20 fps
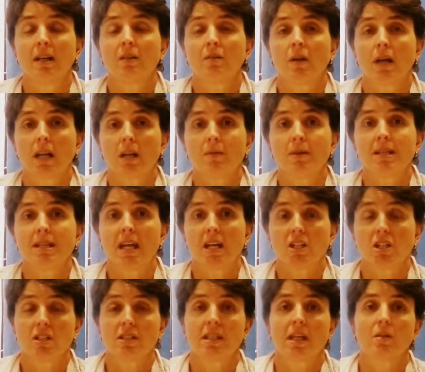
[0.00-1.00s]

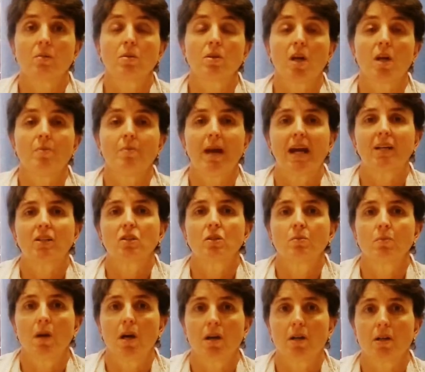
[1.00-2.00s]
recommendations that will go back to
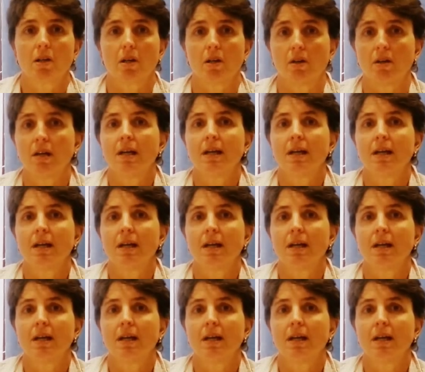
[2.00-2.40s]
Marco